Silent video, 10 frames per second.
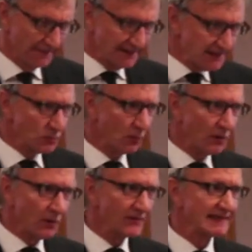This is what
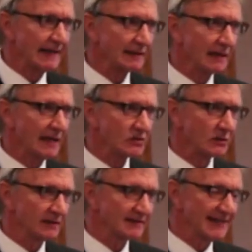all the
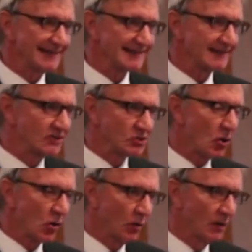psychological tests
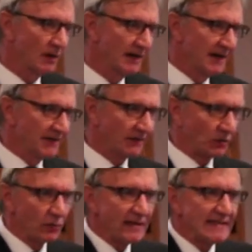show. That
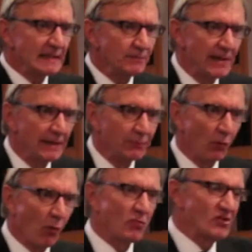the reason people
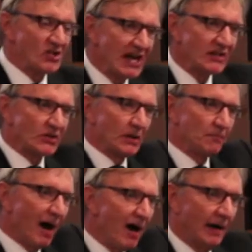won't change
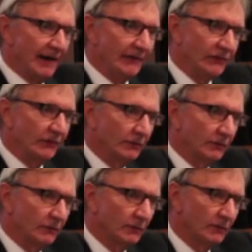their minds
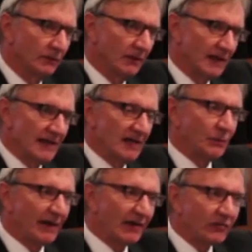
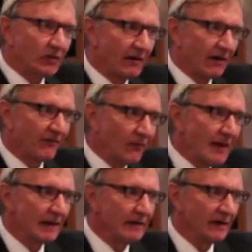is because they're
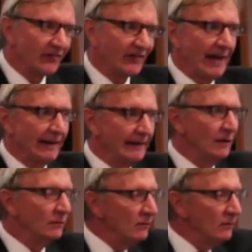afraid of standing